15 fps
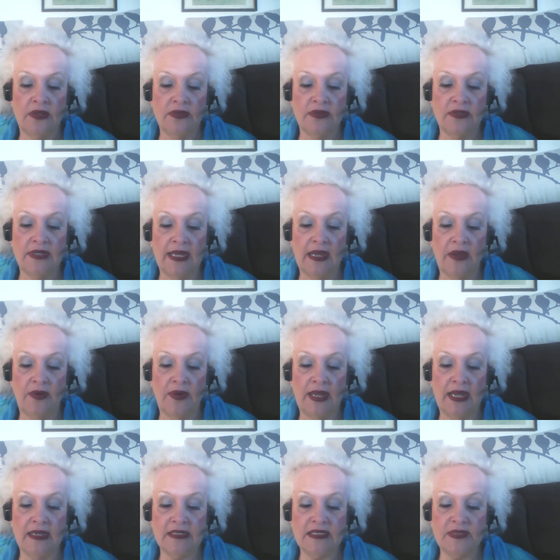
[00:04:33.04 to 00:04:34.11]
Thou
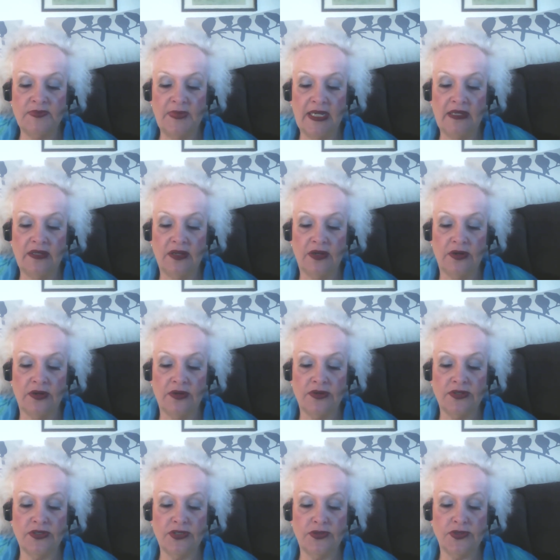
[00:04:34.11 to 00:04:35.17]
hast made the
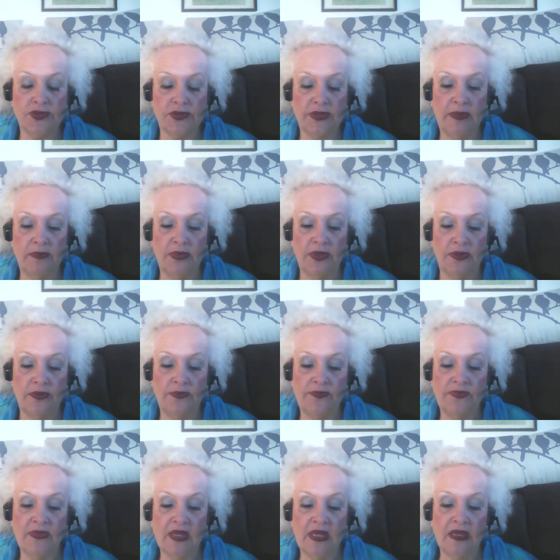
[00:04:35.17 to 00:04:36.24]
earth to tremble.
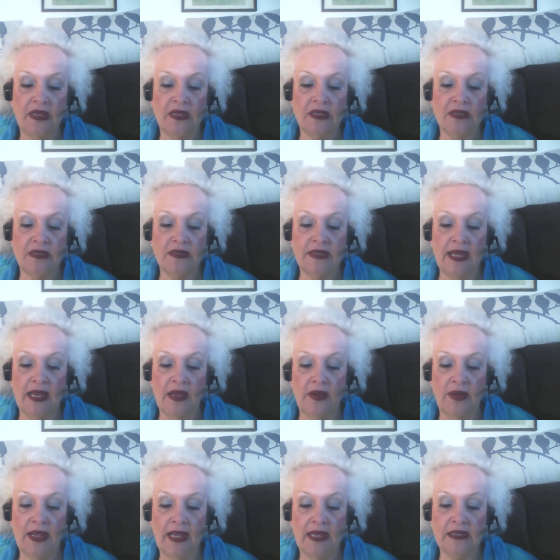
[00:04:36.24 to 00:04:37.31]
Thou
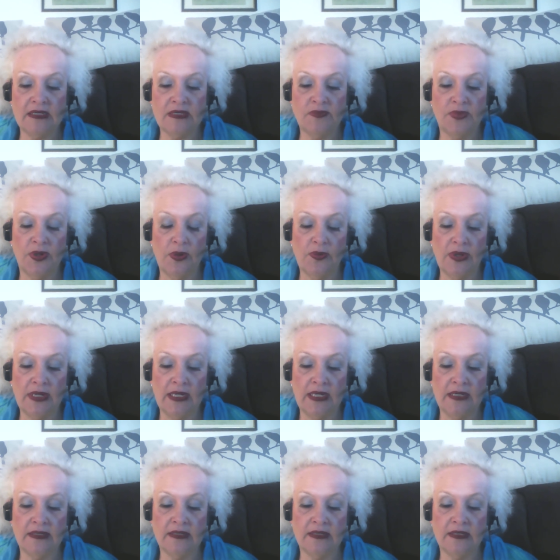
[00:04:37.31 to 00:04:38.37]
hast broken
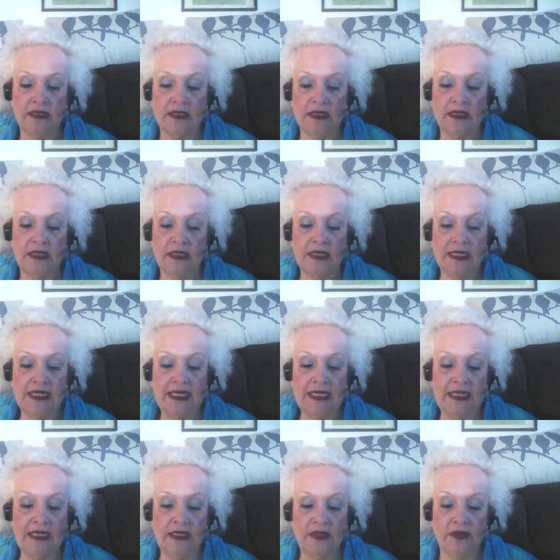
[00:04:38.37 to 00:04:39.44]
it.
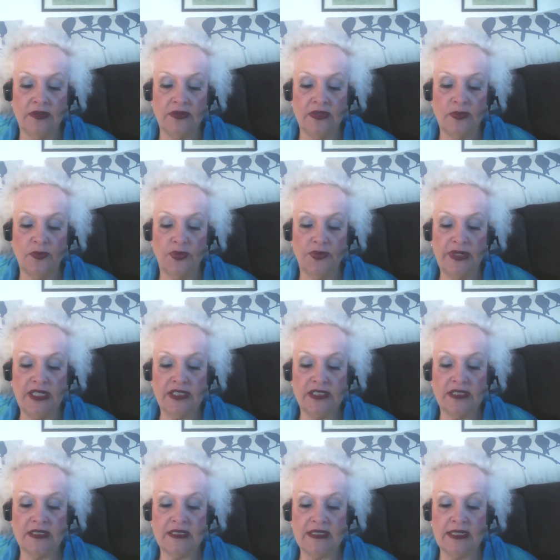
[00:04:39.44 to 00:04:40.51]
Heal the
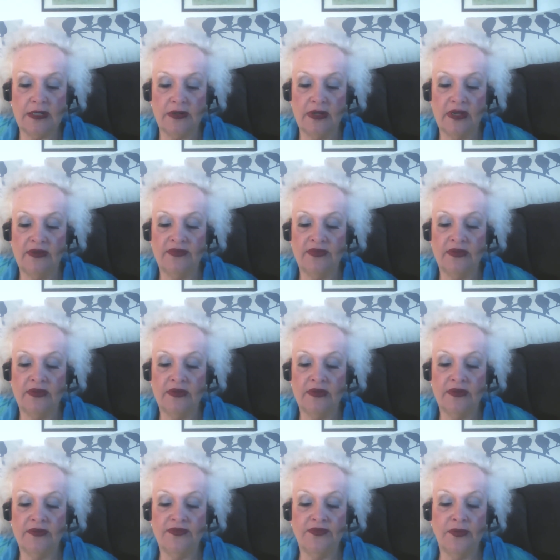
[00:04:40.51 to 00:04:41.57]
breaches thereof,
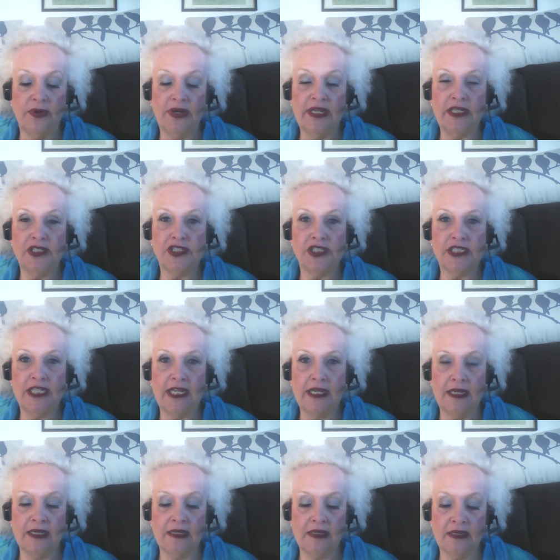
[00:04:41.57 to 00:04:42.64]
for it
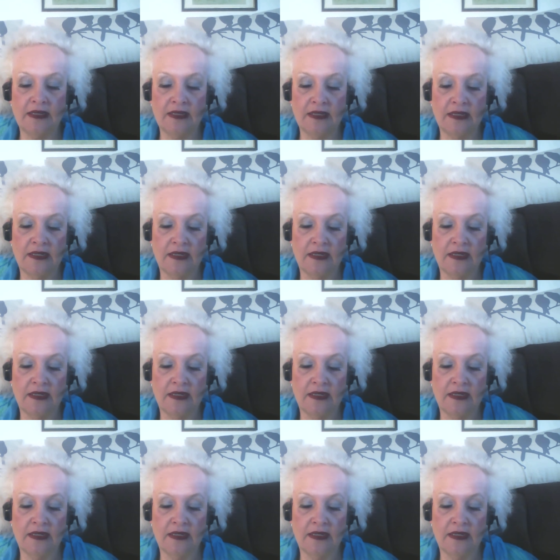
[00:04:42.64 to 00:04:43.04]
shaketh.